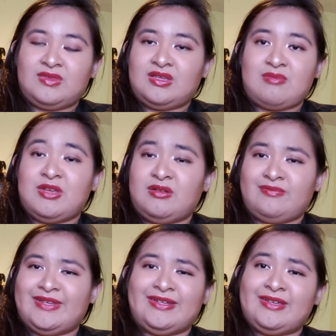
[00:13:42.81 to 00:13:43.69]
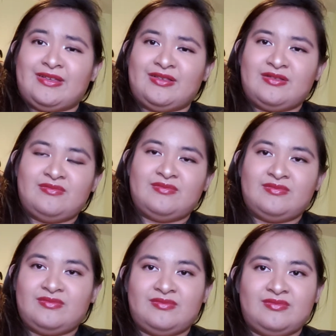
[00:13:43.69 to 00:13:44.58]
And the kids.
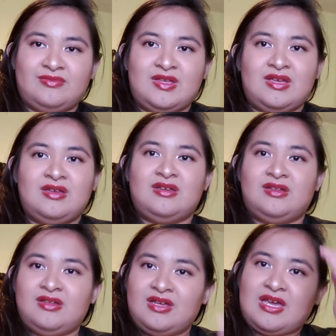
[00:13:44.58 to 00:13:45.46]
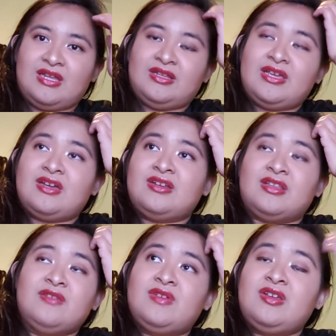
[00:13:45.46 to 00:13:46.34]
And, like,
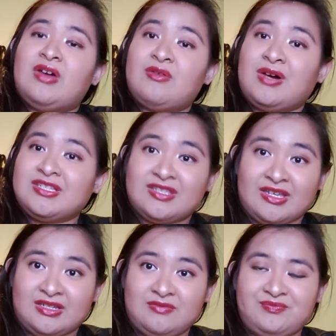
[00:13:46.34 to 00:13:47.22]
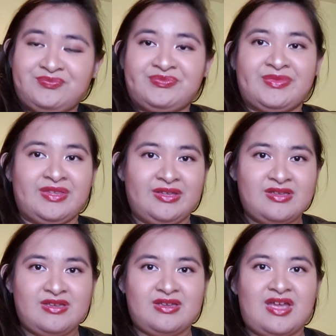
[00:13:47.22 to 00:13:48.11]
another video I watched said,
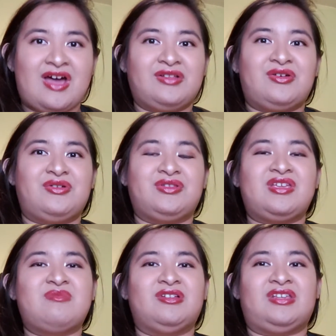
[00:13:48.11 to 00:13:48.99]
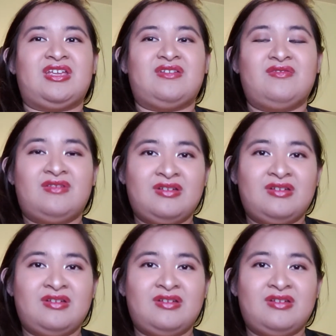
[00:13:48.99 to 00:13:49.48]
I'll only believe